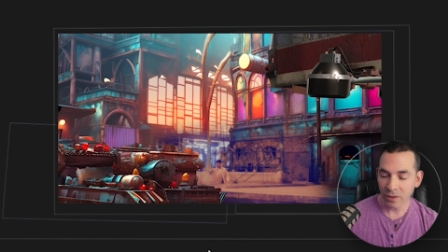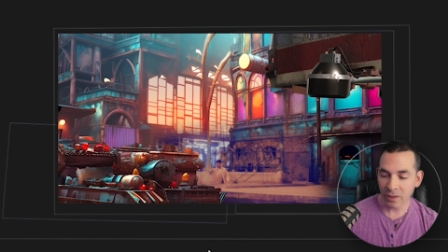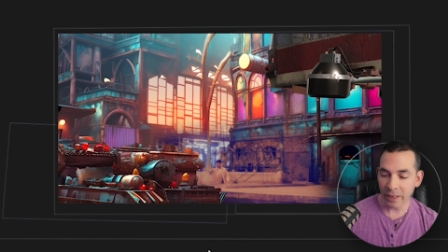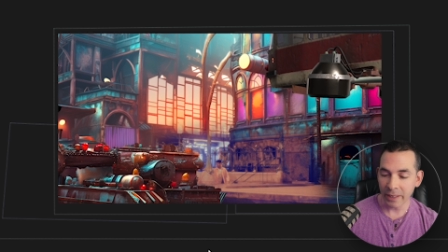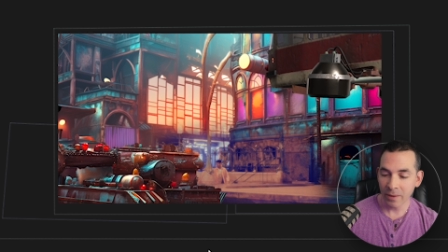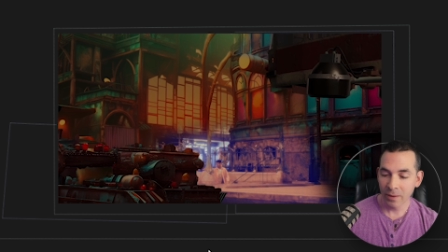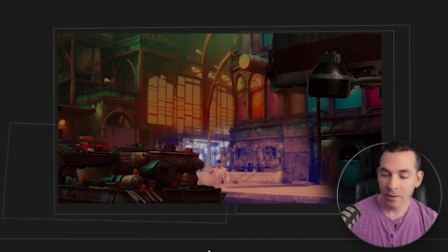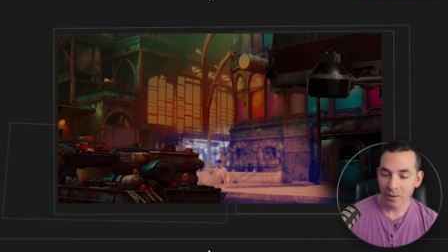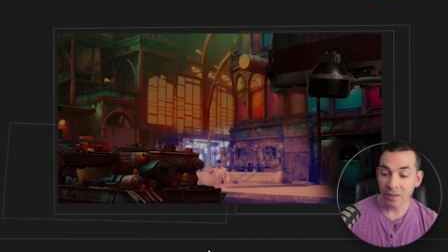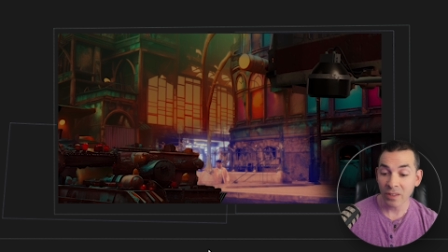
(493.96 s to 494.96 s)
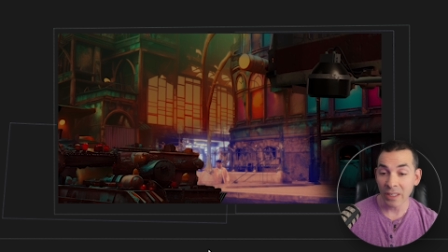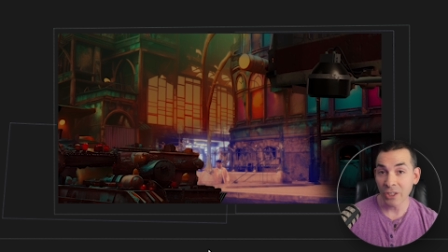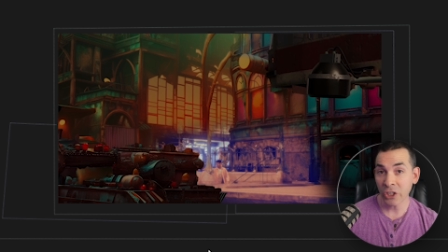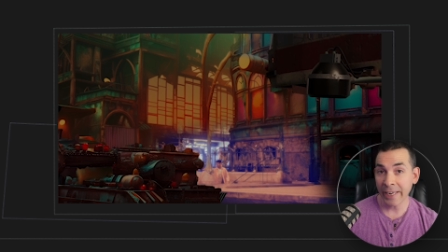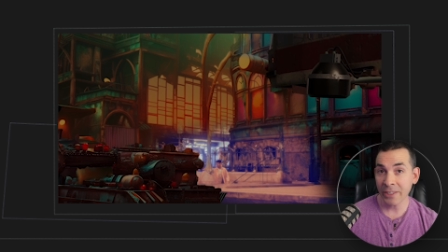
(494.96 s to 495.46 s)
can see the
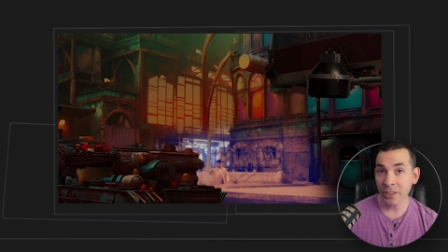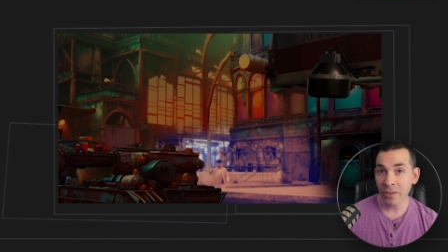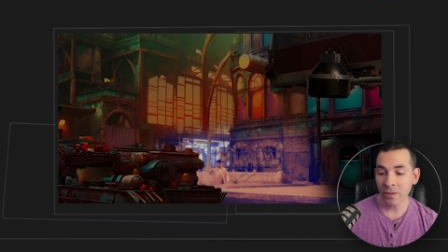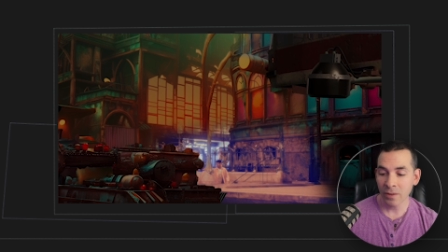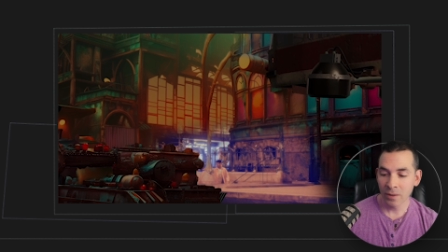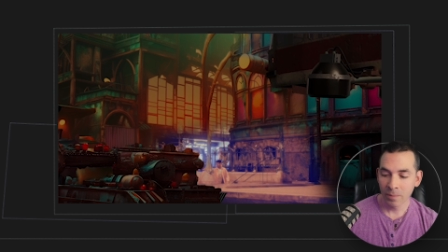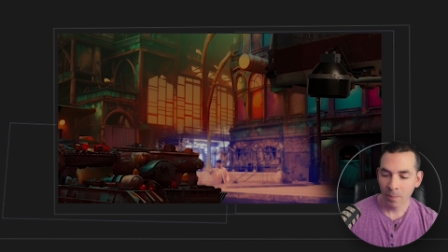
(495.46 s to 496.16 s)
scene changes.